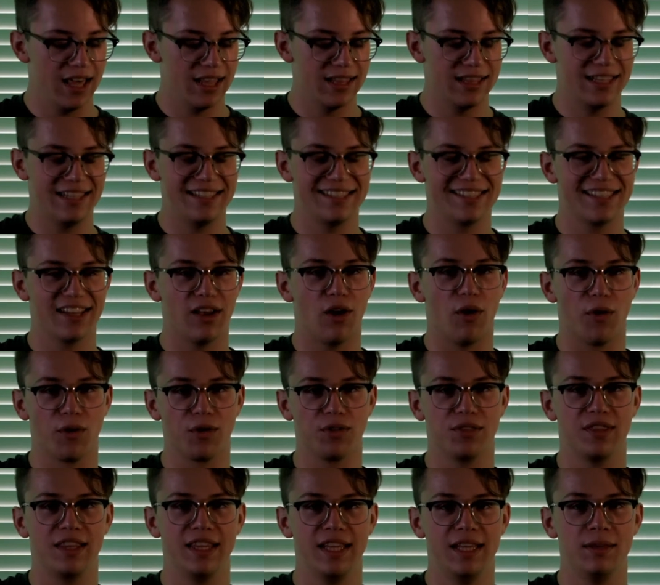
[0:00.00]
These are
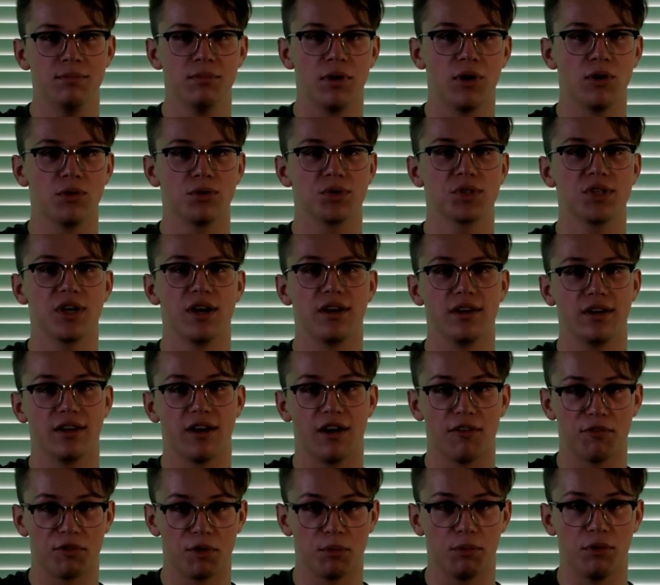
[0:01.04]
the most
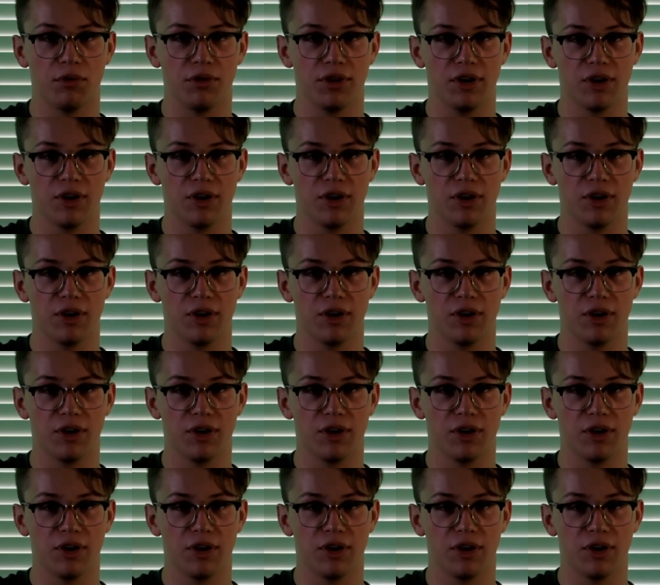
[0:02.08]
uncomfortable